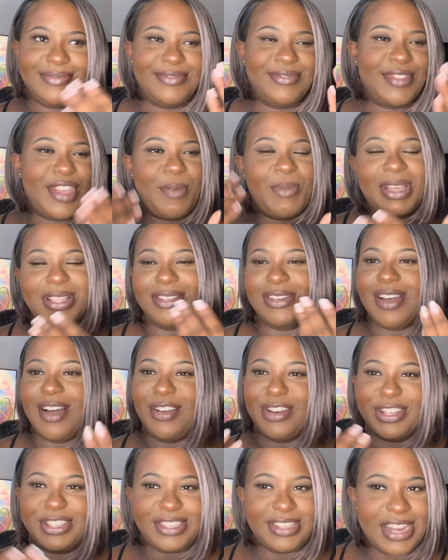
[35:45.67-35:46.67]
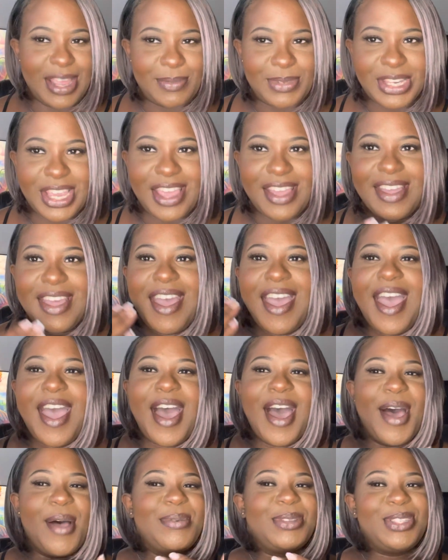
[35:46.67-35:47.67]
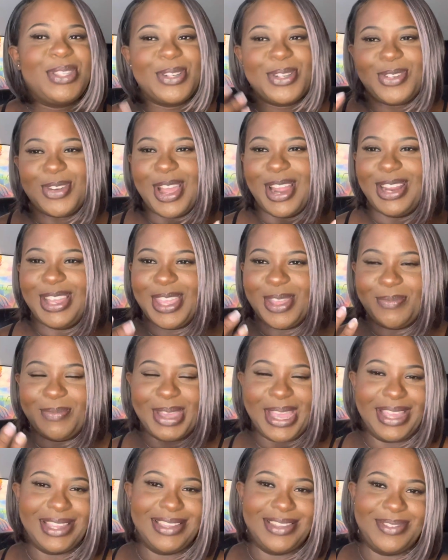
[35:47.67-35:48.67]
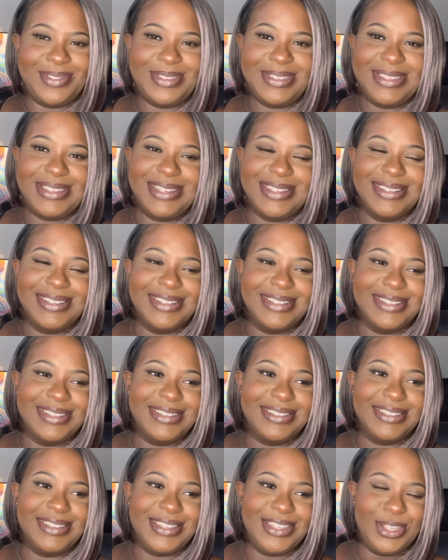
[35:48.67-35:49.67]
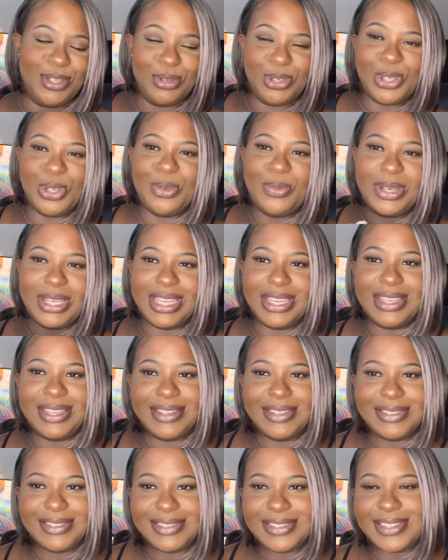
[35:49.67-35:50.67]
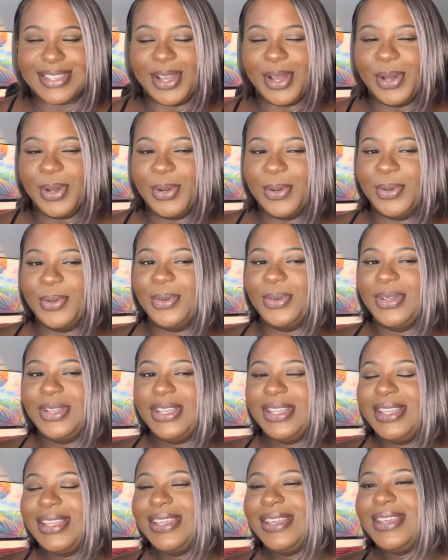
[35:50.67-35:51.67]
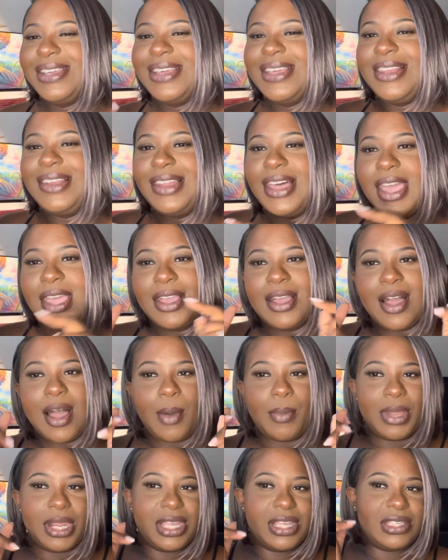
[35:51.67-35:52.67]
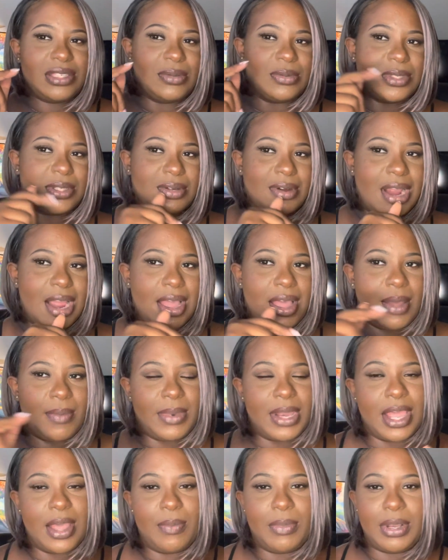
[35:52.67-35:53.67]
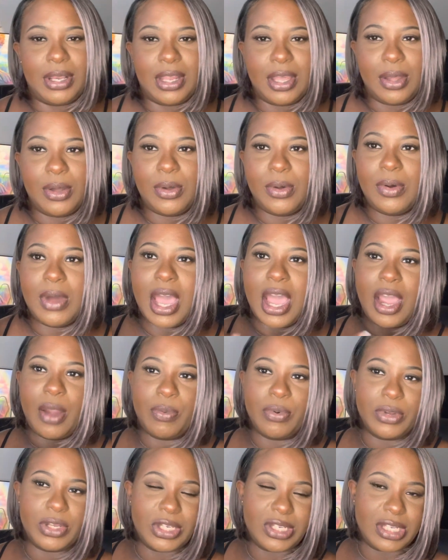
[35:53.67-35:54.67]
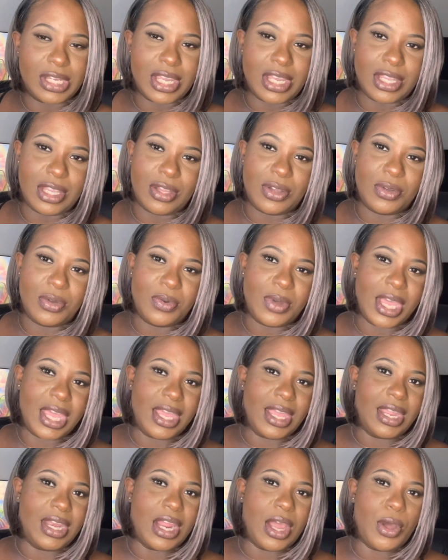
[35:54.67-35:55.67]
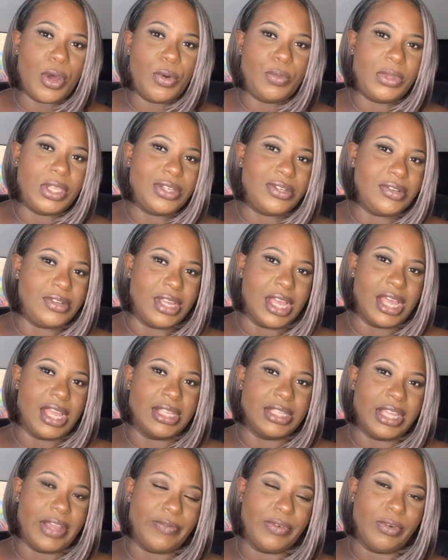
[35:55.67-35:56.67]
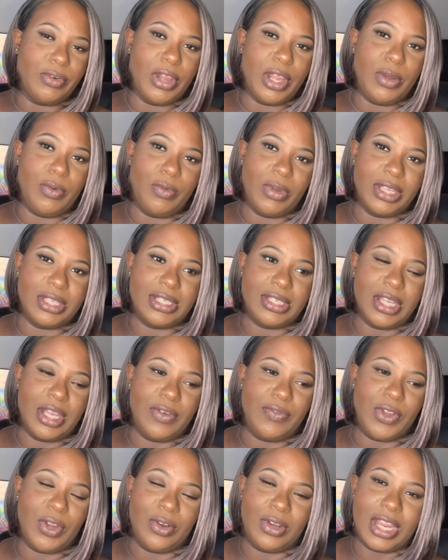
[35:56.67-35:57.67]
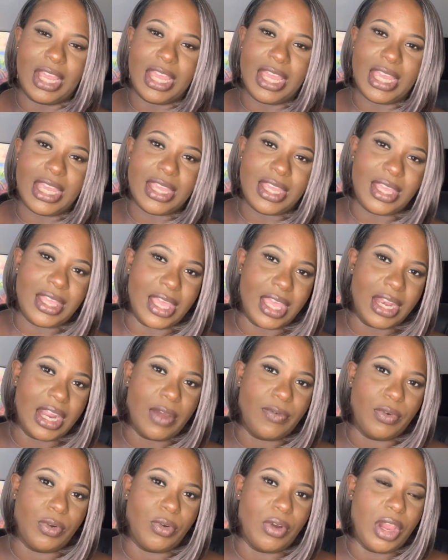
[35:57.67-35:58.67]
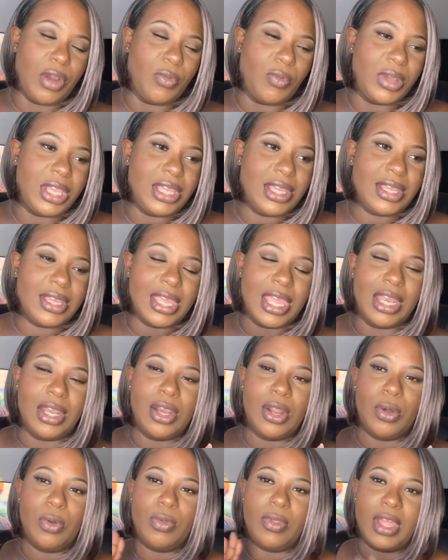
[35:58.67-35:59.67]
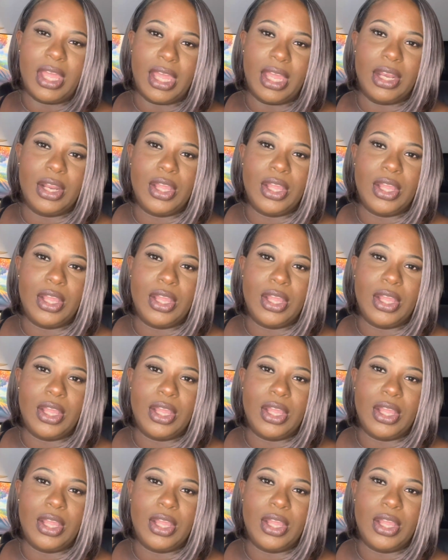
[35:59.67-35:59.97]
I'm about to call this Snapchat. I'm still trying to get back used to YouTube again. So like, comment, and subscribe down below. I appreciate you. And I hope that you guys have a great rest of your day and have a great week. And know that